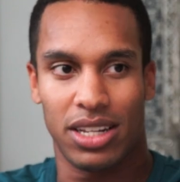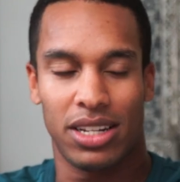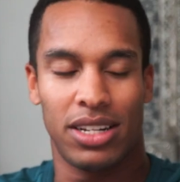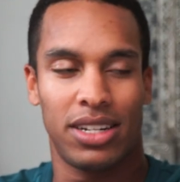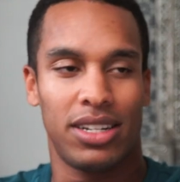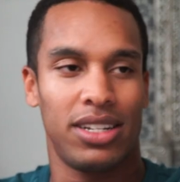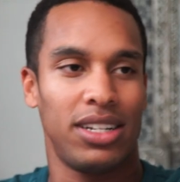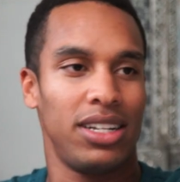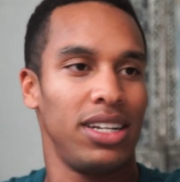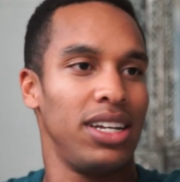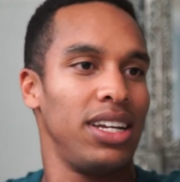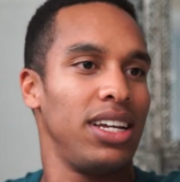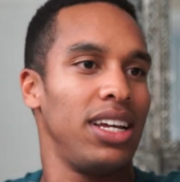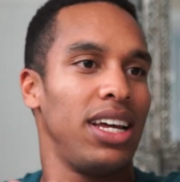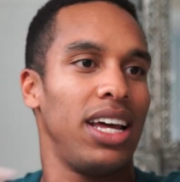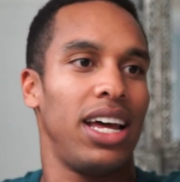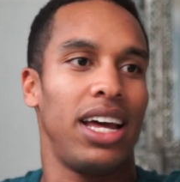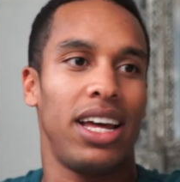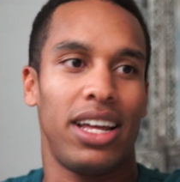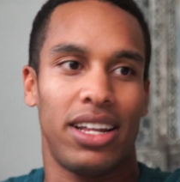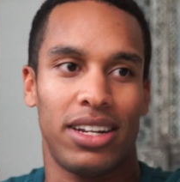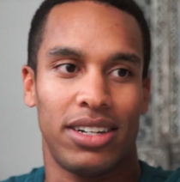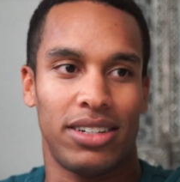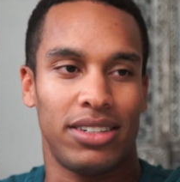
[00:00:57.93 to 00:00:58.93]
and
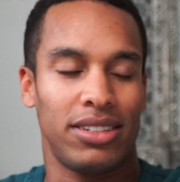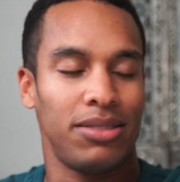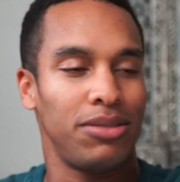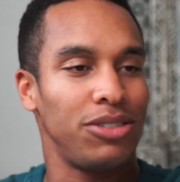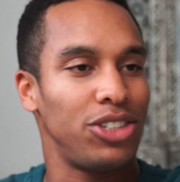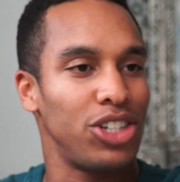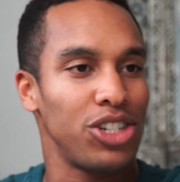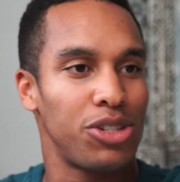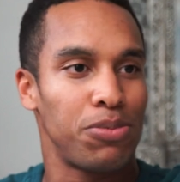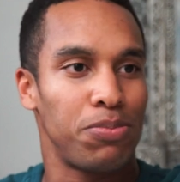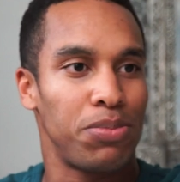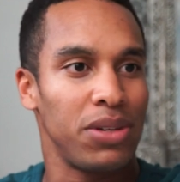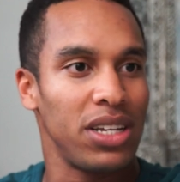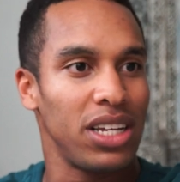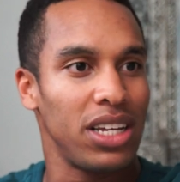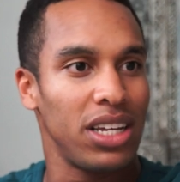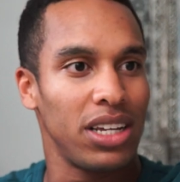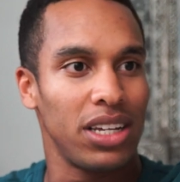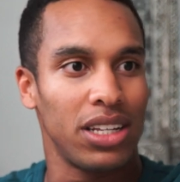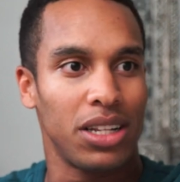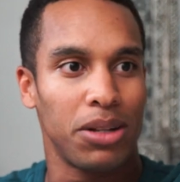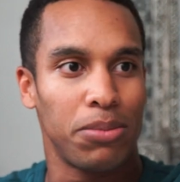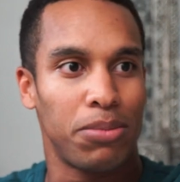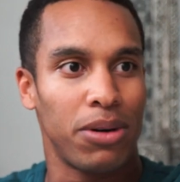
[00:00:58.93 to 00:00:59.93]
just
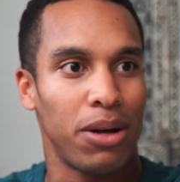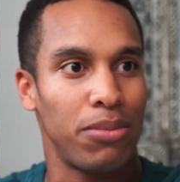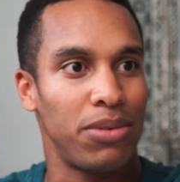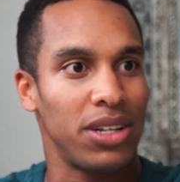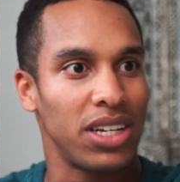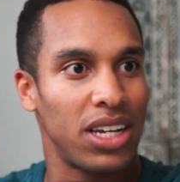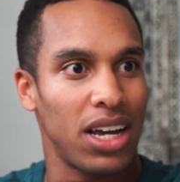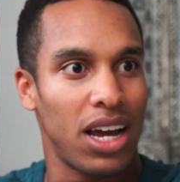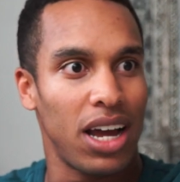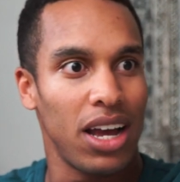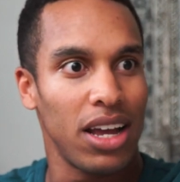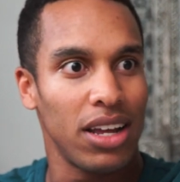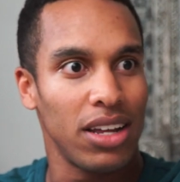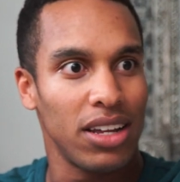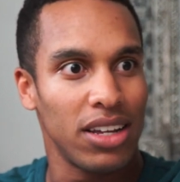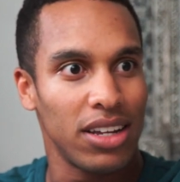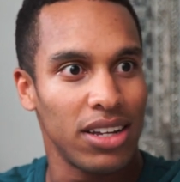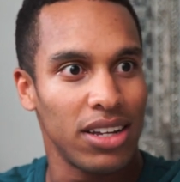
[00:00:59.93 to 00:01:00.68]
being in the public eye?